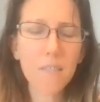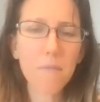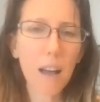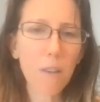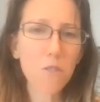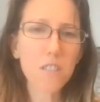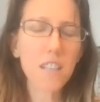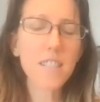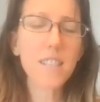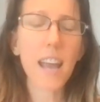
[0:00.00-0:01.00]
was just going to
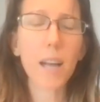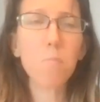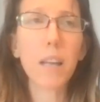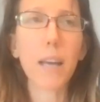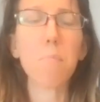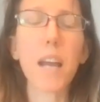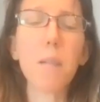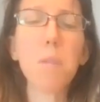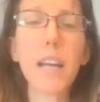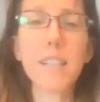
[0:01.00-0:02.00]
say eggplant, but
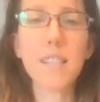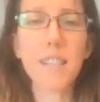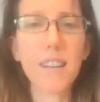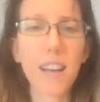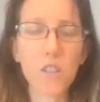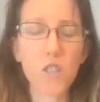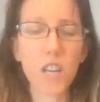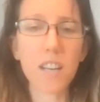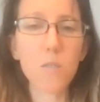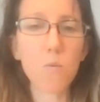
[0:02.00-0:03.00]
eggplant is a nightshade
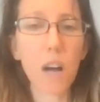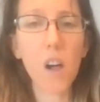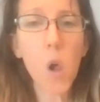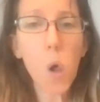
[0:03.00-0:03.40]
as well.